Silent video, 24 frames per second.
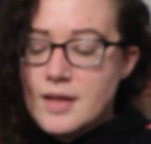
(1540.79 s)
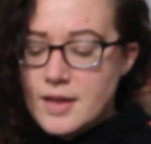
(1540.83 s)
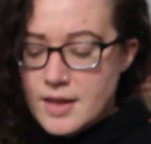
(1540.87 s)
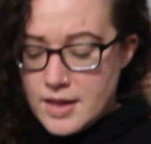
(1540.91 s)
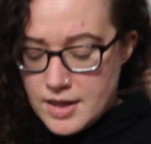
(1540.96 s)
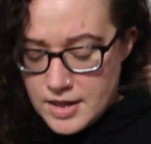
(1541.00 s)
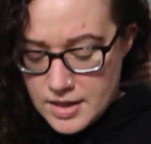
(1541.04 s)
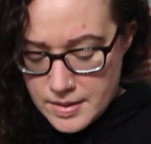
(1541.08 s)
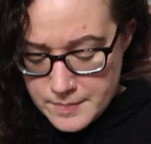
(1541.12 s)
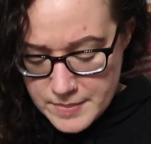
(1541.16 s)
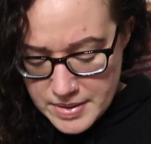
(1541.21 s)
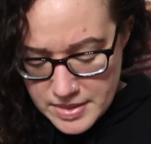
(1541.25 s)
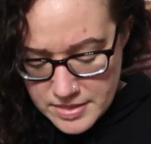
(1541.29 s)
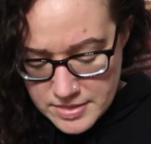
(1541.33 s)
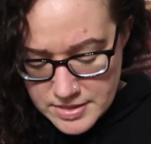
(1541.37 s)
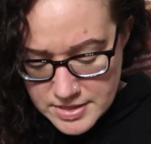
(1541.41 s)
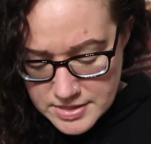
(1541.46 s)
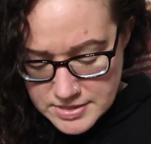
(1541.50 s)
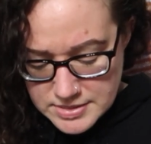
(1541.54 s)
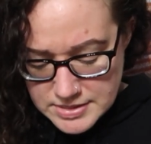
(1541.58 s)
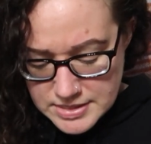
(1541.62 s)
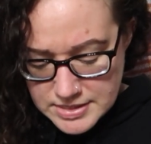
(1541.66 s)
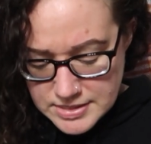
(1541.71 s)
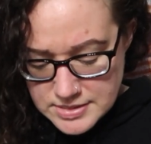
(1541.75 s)
and
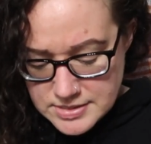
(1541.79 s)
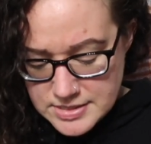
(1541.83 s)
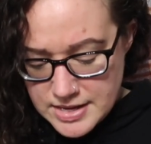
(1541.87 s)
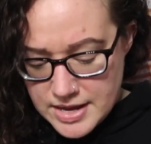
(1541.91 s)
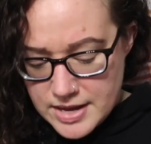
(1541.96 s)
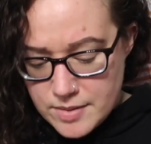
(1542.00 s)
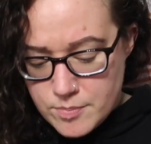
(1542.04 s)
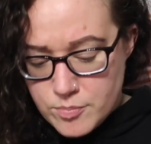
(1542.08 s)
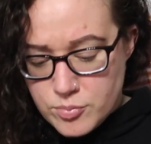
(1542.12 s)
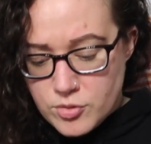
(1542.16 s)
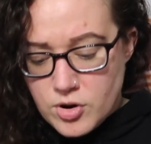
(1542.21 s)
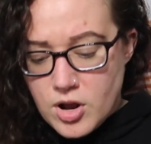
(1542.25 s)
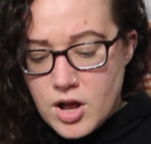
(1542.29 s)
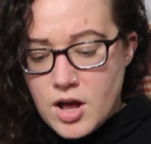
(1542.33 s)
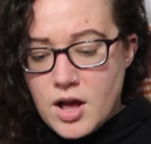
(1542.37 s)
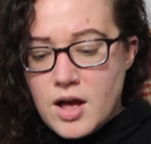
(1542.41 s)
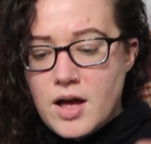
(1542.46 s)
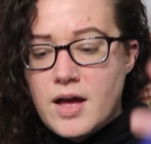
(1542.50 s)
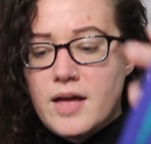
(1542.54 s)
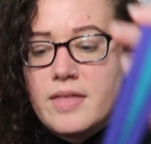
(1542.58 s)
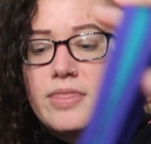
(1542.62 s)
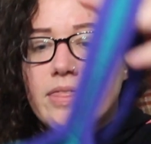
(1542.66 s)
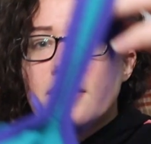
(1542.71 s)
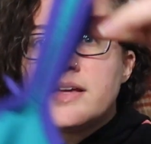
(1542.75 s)
this is a
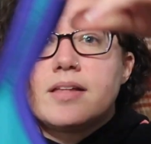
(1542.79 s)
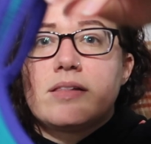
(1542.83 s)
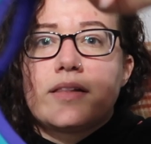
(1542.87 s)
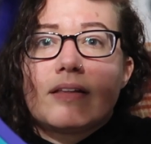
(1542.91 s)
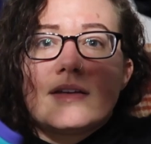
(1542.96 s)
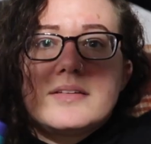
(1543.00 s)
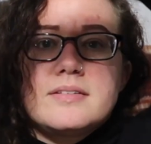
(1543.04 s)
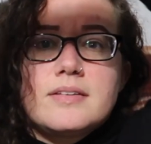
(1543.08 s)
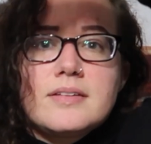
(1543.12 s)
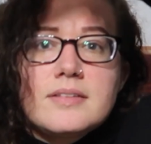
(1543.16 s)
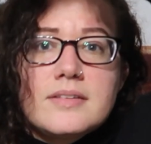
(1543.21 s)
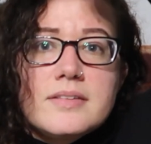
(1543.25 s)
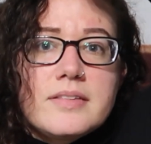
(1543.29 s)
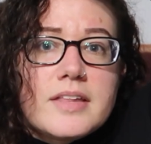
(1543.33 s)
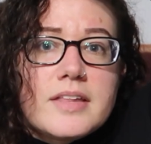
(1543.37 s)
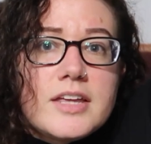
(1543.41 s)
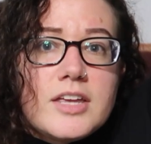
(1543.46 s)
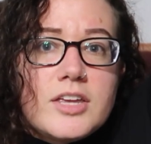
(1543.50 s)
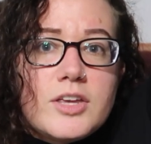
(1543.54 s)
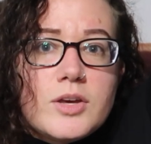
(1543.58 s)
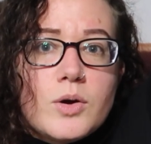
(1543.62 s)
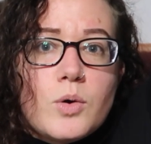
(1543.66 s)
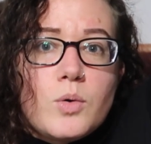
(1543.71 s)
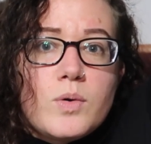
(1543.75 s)
bra. I think this is the
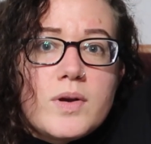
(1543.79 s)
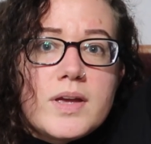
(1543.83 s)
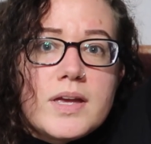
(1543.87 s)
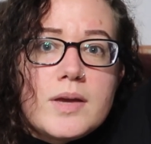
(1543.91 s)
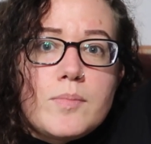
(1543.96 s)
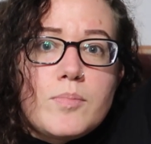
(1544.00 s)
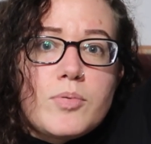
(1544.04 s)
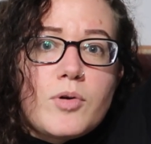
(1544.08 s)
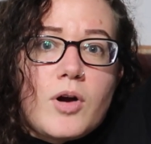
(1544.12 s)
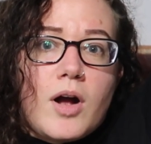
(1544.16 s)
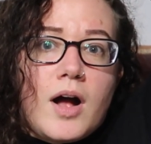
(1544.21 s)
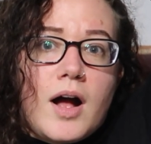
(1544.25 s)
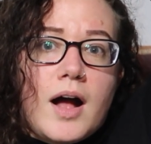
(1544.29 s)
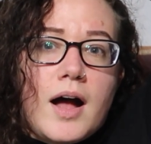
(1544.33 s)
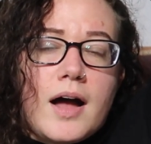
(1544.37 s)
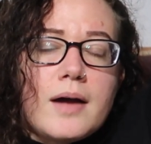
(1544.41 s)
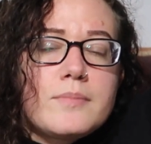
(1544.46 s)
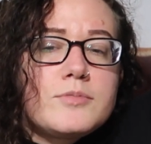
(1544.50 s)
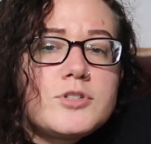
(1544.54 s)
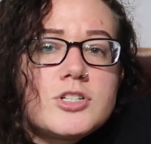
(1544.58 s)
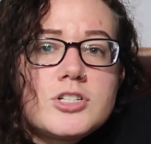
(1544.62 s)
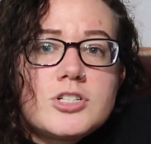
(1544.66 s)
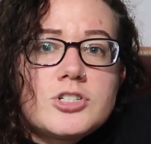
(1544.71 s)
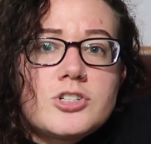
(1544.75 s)
Yogi bra.
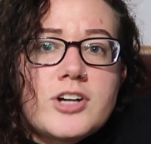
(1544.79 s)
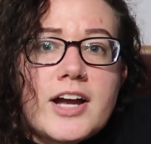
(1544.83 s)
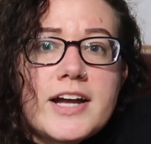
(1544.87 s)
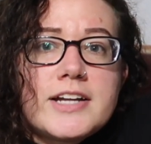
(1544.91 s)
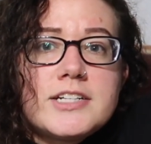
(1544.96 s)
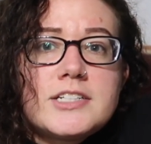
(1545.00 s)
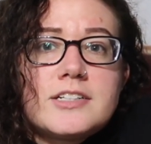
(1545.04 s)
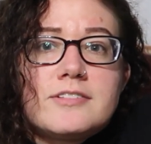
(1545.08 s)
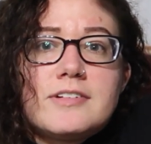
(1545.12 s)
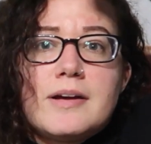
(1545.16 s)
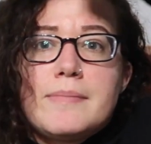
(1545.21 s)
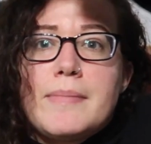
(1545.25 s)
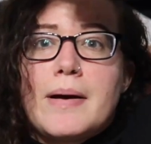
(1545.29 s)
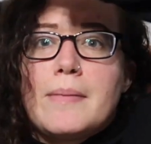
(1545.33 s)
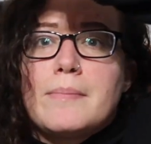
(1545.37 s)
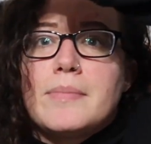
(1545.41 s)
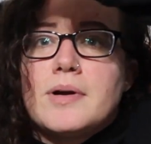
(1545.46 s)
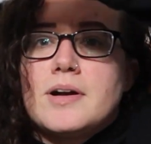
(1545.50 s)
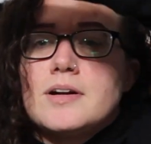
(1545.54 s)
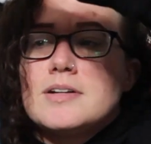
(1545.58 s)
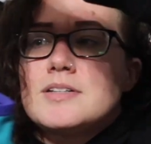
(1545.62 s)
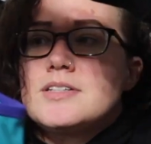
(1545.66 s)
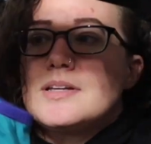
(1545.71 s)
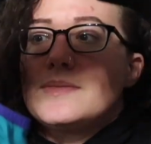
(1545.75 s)
I'm just trying to
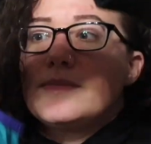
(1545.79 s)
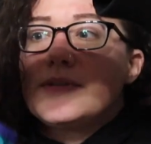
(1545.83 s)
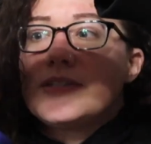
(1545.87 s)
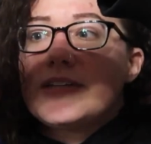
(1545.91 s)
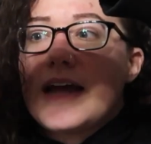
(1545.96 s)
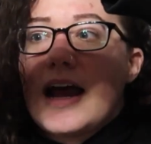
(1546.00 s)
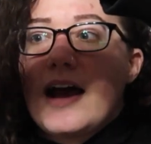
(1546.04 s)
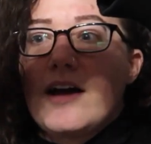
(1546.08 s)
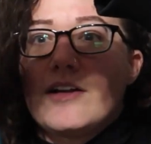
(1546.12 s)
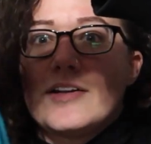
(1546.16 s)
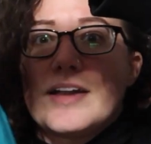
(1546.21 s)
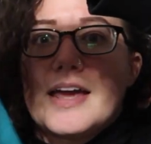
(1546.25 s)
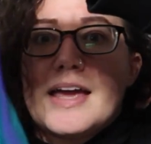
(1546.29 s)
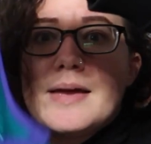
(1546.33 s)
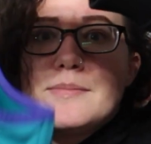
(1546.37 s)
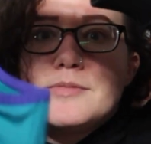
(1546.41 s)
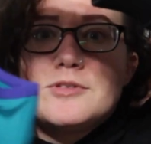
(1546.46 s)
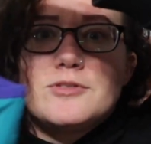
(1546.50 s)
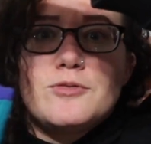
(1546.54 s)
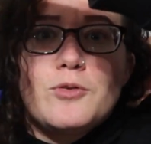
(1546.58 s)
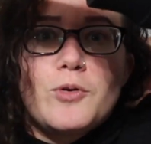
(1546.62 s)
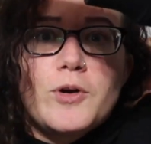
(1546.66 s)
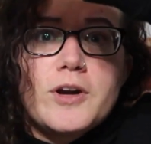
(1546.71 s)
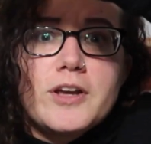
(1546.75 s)
remember some style names
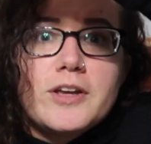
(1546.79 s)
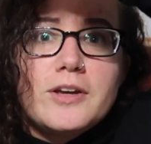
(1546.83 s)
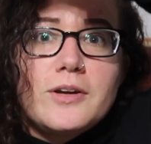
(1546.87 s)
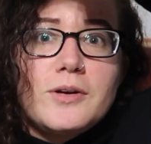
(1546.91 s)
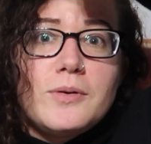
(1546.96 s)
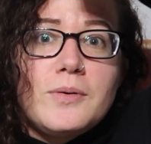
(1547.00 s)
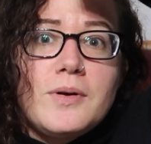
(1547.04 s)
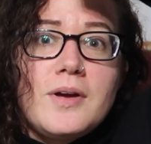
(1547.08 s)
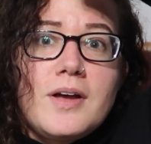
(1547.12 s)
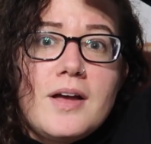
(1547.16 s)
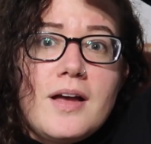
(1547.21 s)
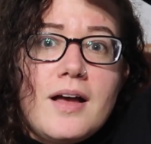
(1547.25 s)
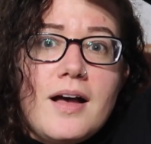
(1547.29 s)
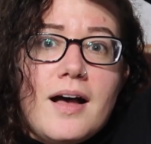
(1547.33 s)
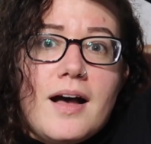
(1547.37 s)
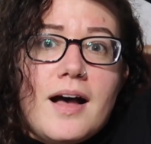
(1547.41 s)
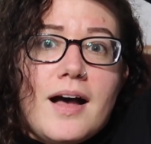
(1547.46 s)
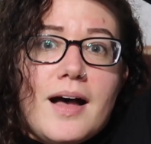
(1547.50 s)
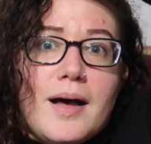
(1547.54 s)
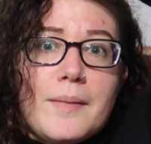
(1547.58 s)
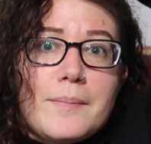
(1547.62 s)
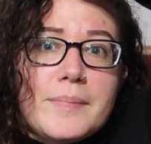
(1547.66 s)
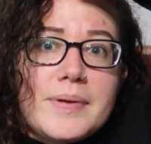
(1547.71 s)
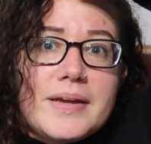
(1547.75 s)
for you
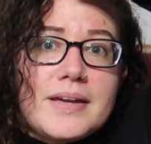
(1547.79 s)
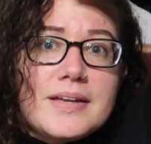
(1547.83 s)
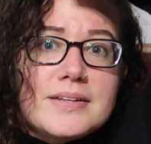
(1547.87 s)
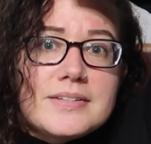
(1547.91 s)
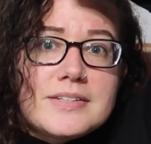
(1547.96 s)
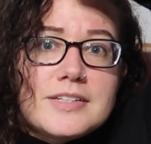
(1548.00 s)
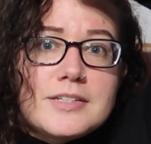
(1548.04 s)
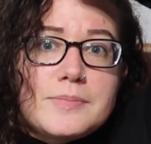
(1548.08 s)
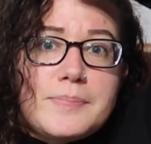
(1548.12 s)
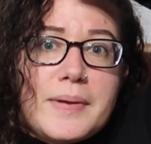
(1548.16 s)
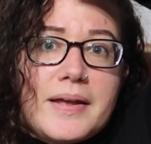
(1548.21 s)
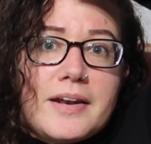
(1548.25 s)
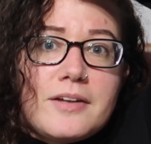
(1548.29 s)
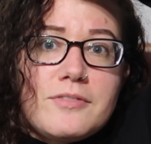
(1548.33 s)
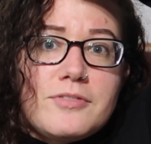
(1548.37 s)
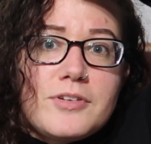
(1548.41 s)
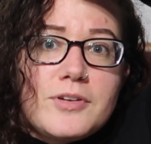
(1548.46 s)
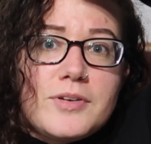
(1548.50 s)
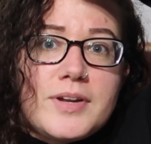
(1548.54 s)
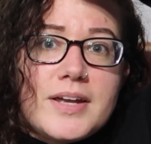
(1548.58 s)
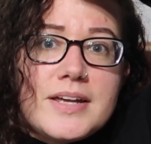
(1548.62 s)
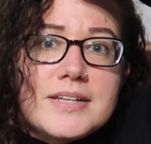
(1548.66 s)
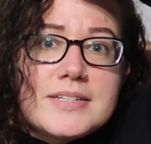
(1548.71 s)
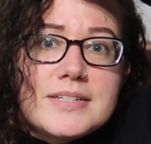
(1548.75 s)
because it's been a
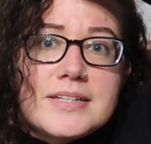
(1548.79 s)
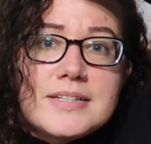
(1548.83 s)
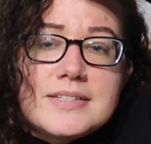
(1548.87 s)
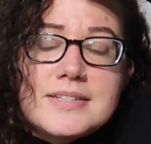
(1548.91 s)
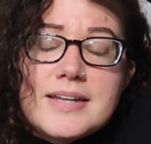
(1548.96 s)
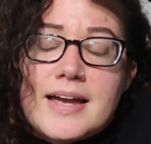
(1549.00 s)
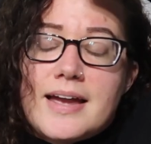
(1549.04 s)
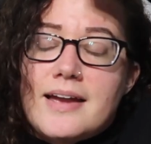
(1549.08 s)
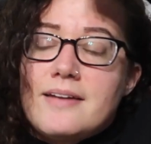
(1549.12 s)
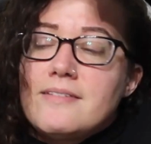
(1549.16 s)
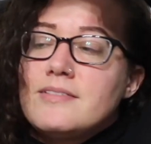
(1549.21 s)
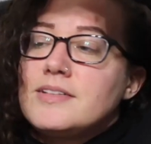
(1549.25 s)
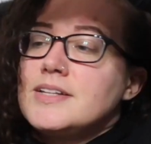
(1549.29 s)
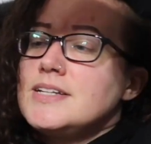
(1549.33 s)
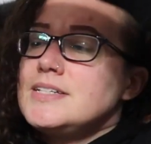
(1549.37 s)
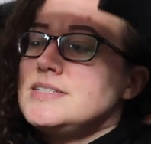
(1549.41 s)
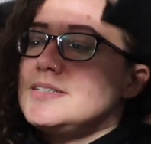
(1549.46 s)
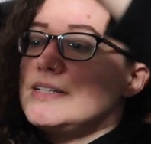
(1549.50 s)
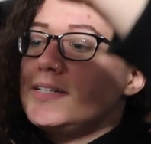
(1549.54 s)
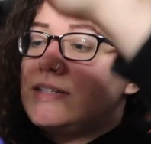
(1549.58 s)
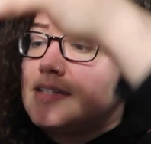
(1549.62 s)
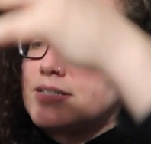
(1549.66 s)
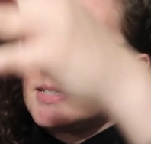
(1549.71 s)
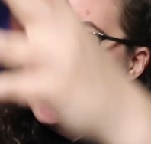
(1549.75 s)
few days since I
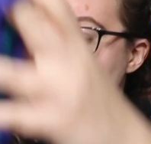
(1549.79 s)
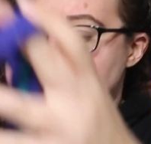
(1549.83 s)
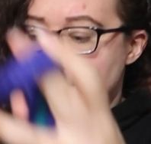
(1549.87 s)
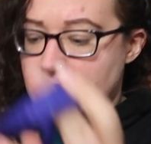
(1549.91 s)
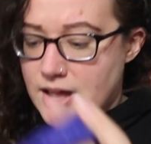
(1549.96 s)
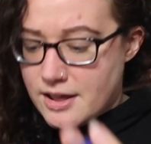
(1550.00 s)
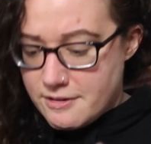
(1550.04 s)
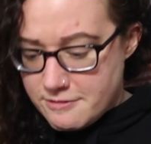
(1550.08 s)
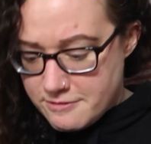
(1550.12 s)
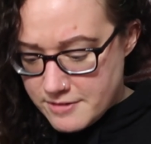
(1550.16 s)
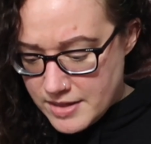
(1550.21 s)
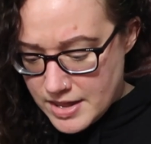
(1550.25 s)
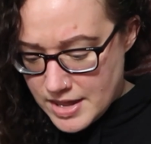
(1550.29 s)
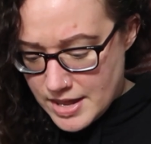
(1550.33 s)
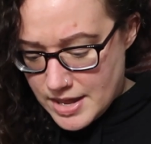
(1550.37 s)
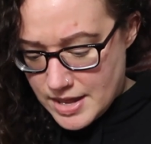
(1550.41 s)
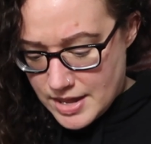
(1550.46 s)
listed this stuff.